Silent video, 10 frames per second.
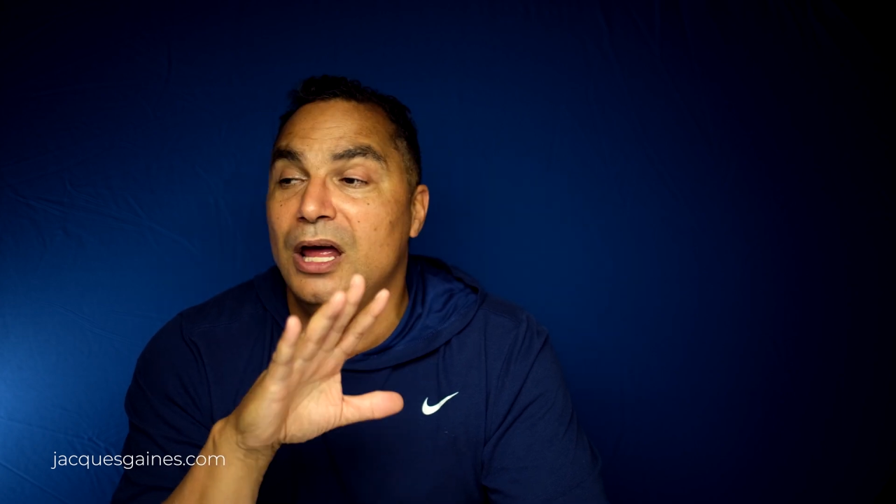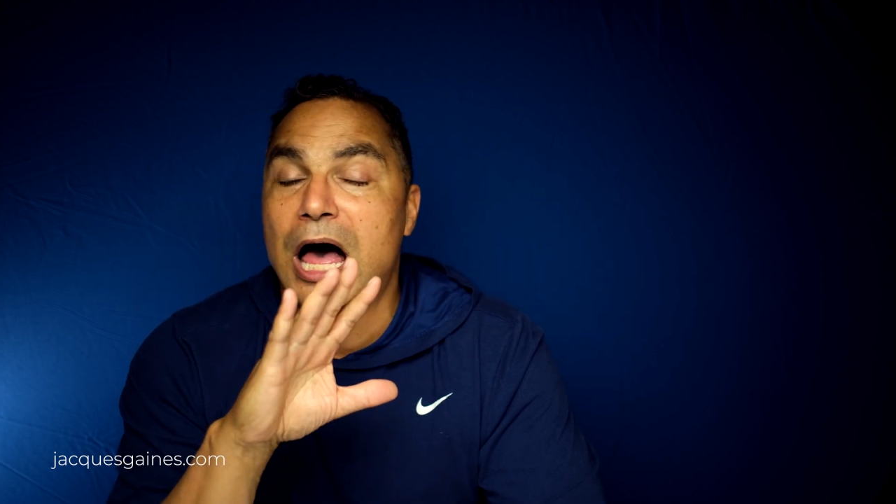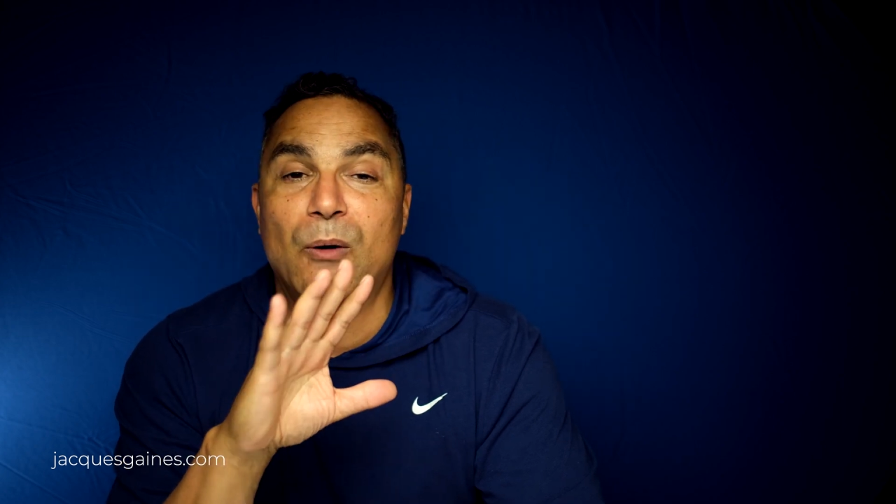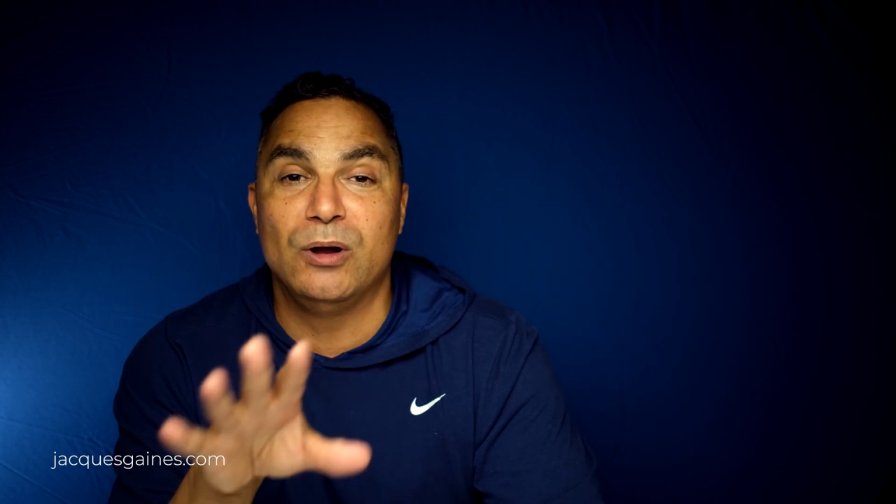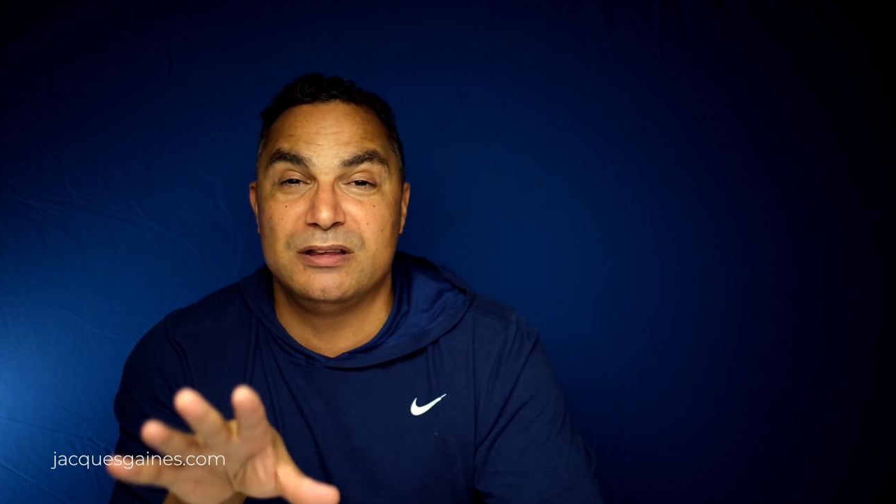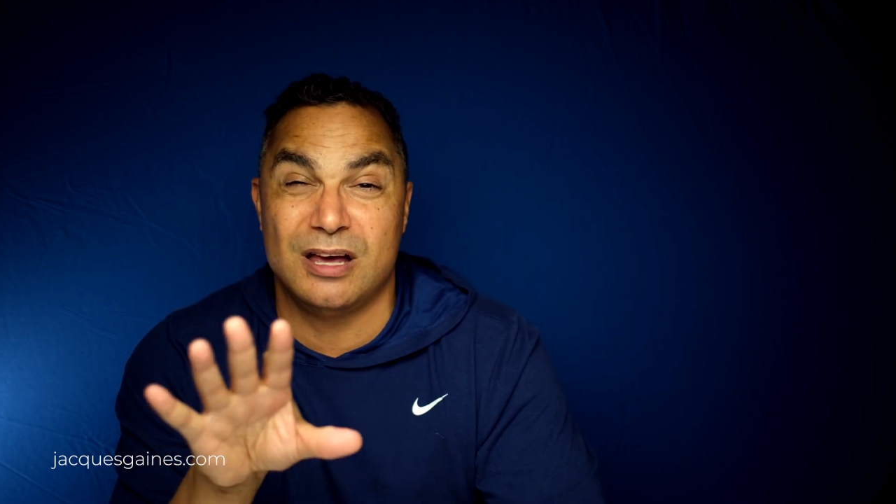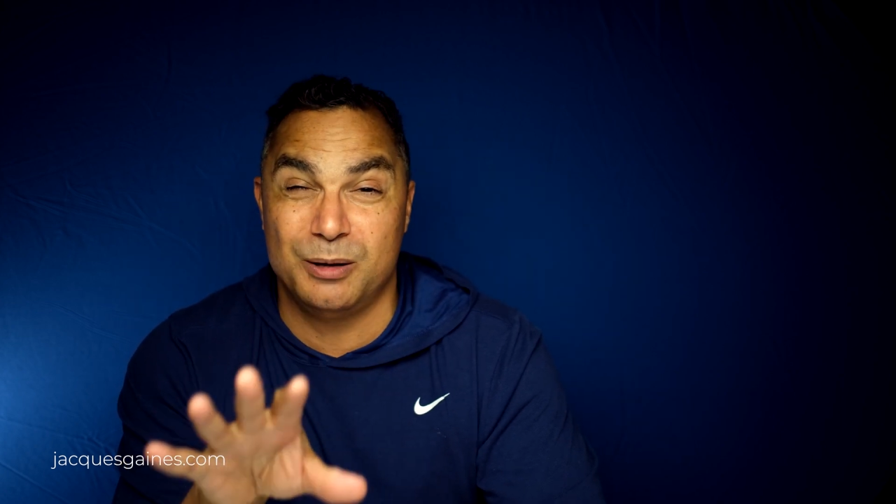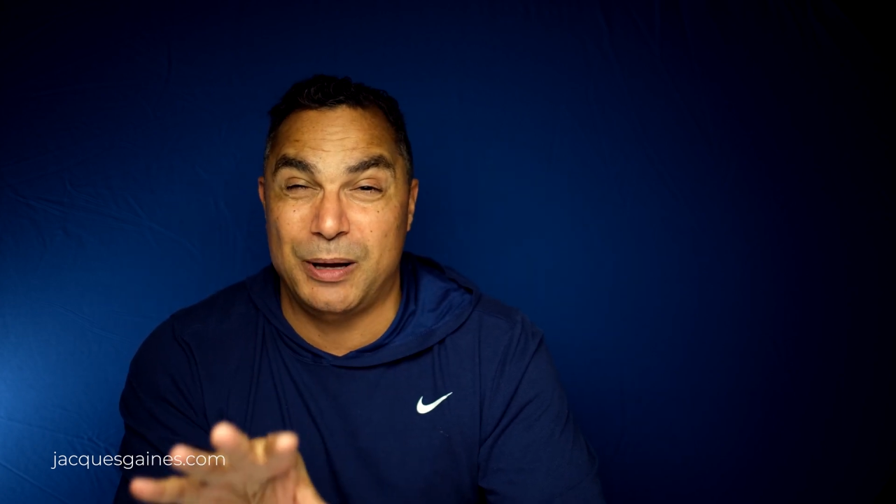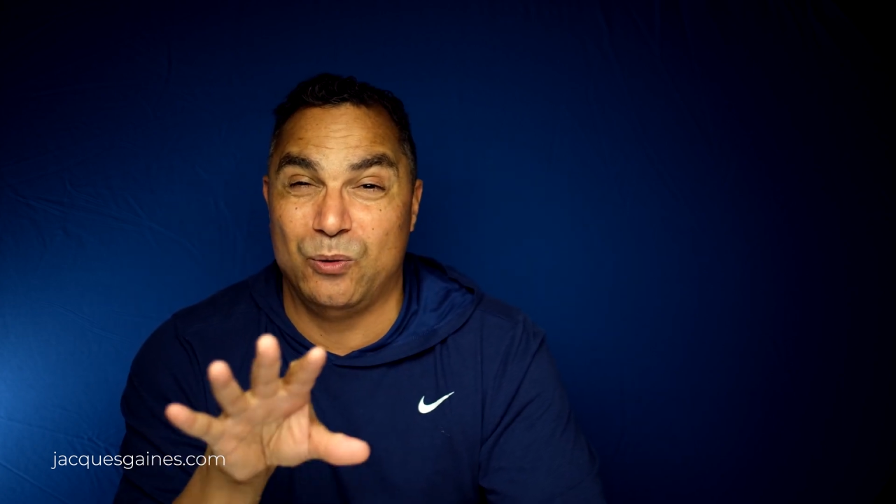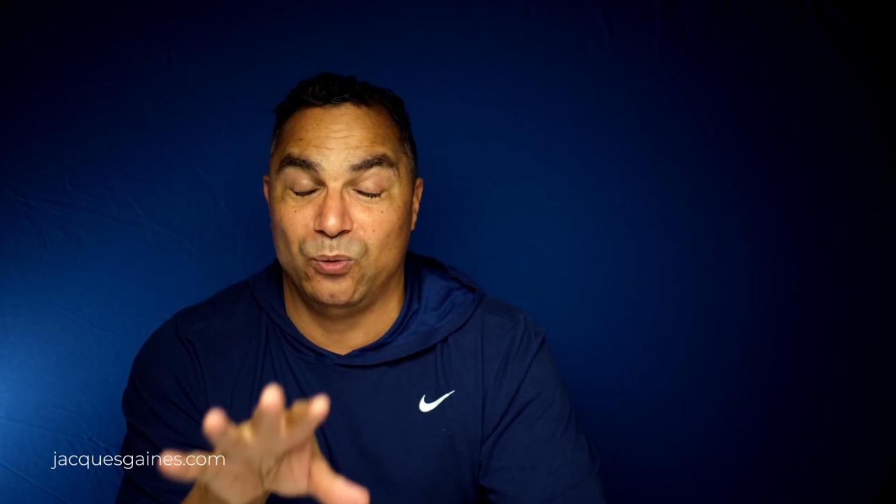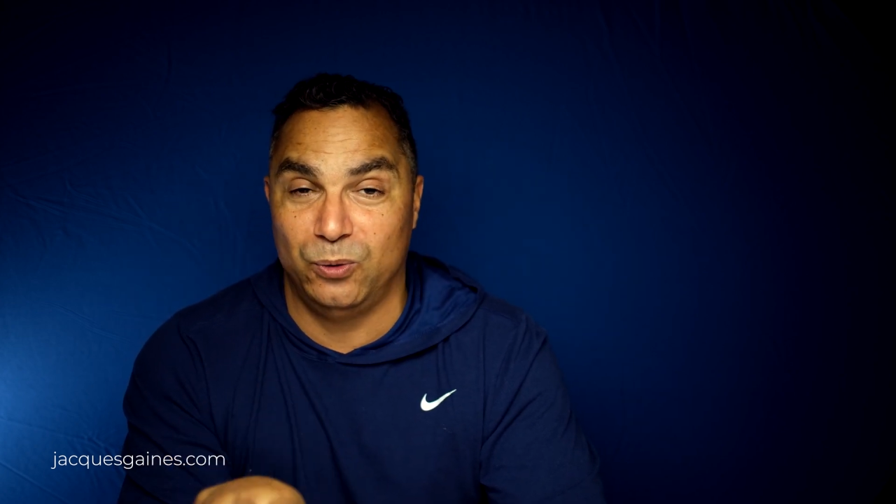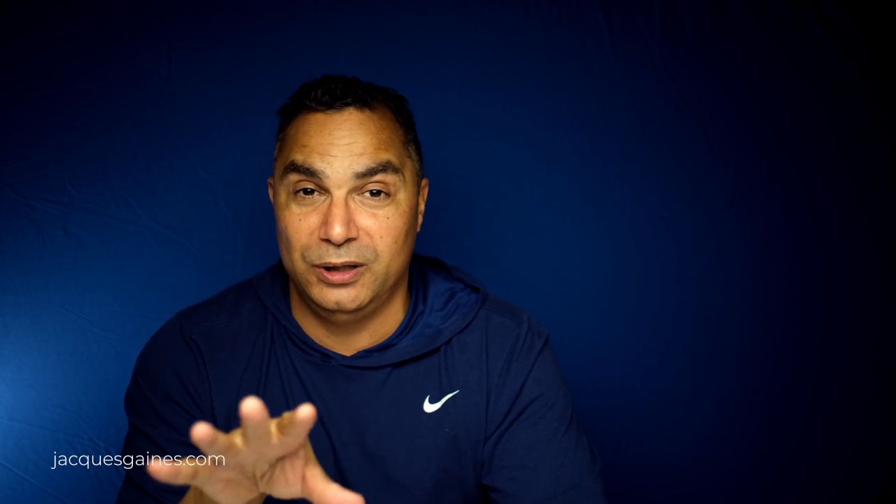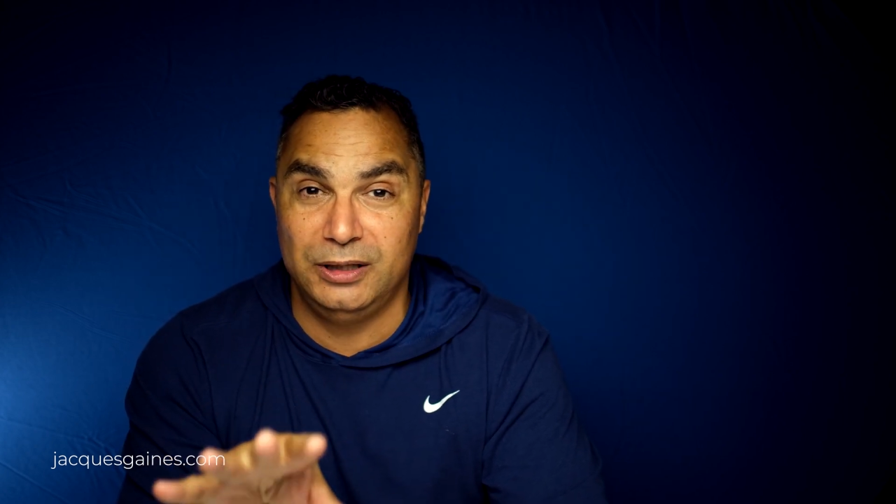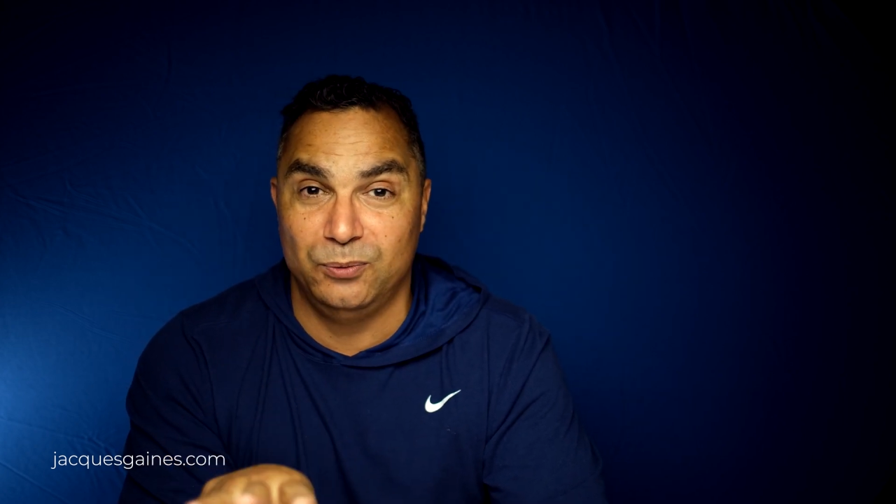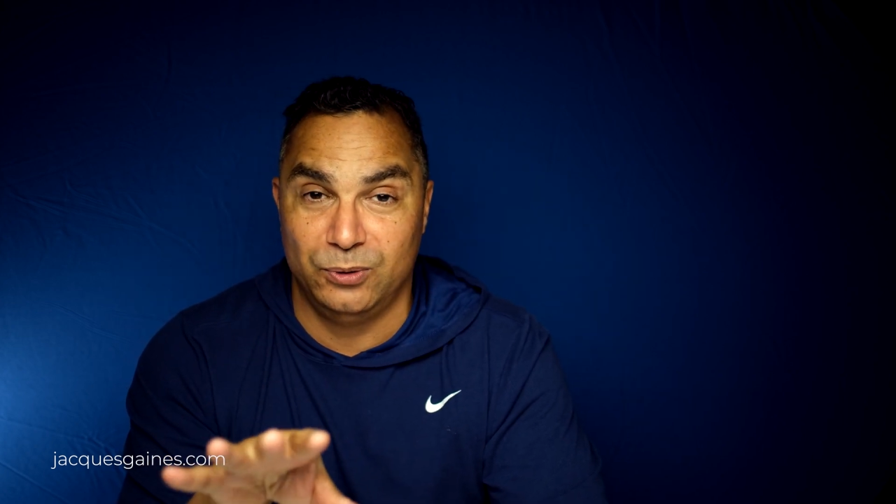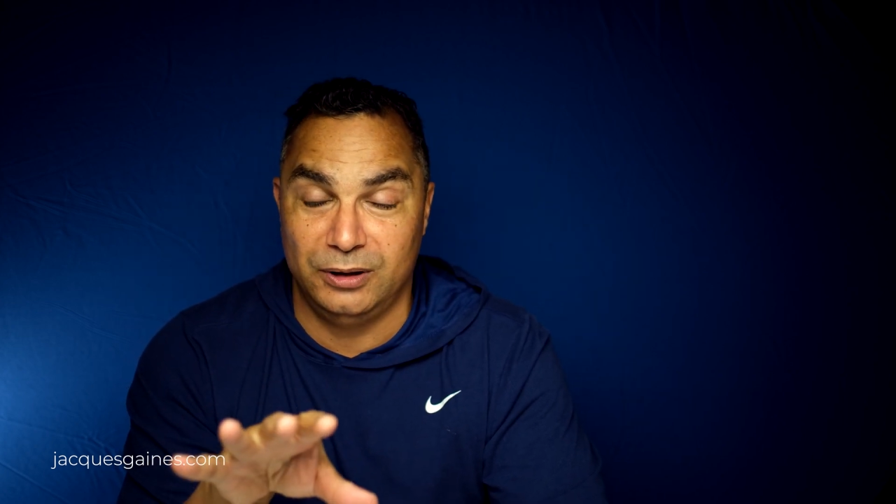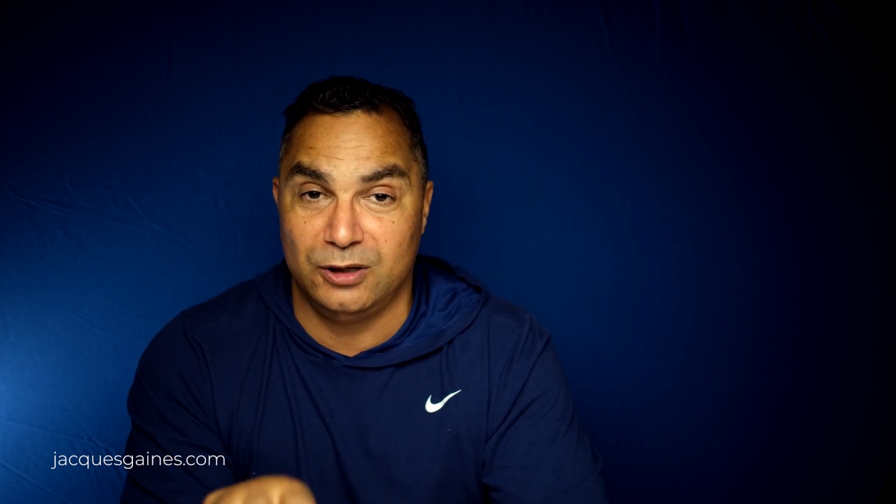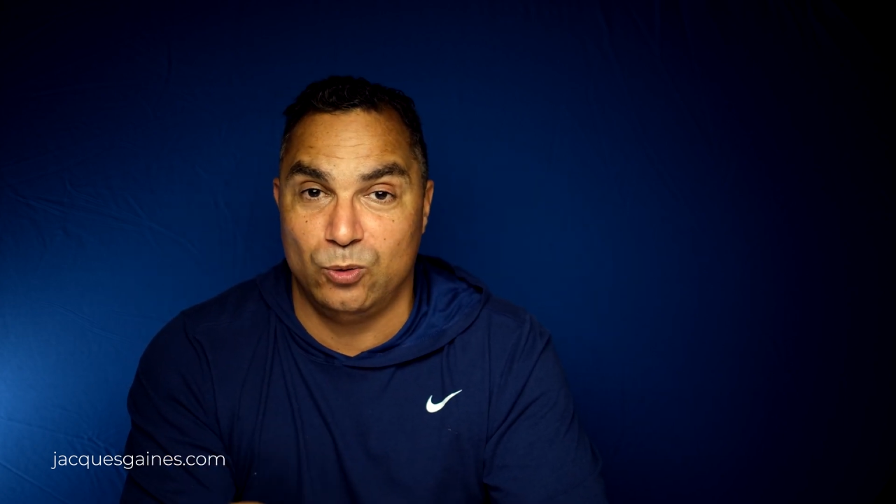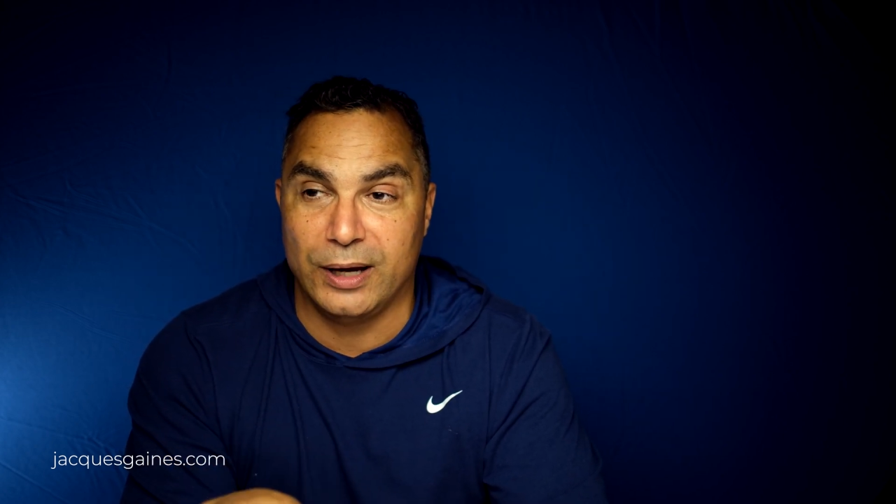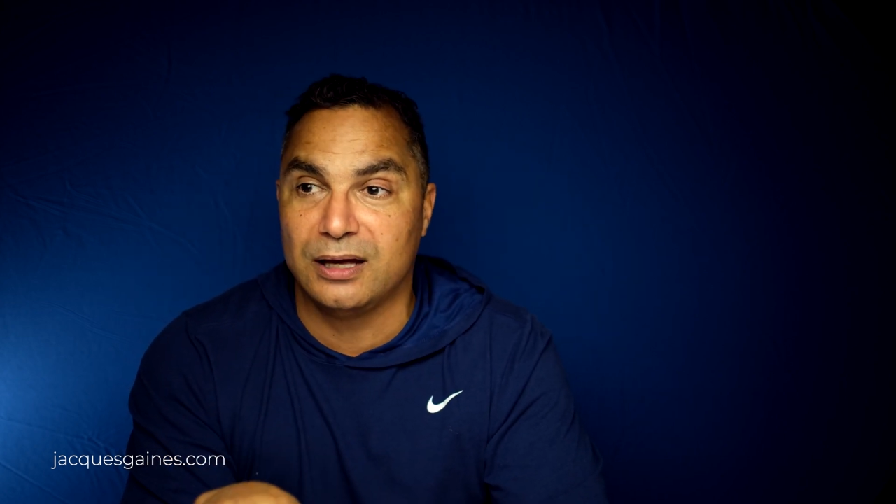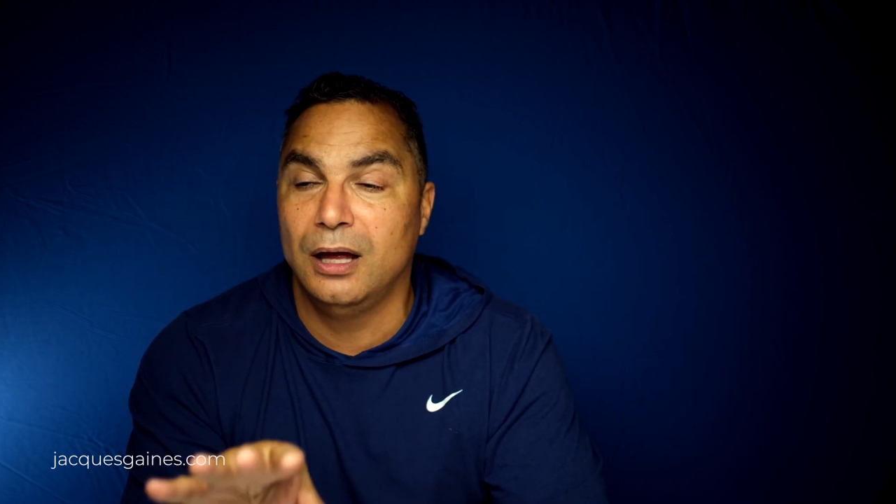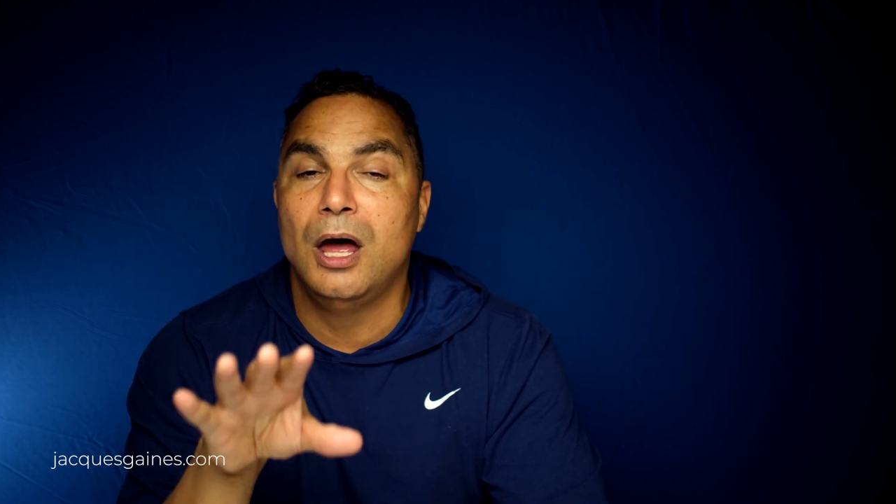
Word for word: I want to talk about really, really quick.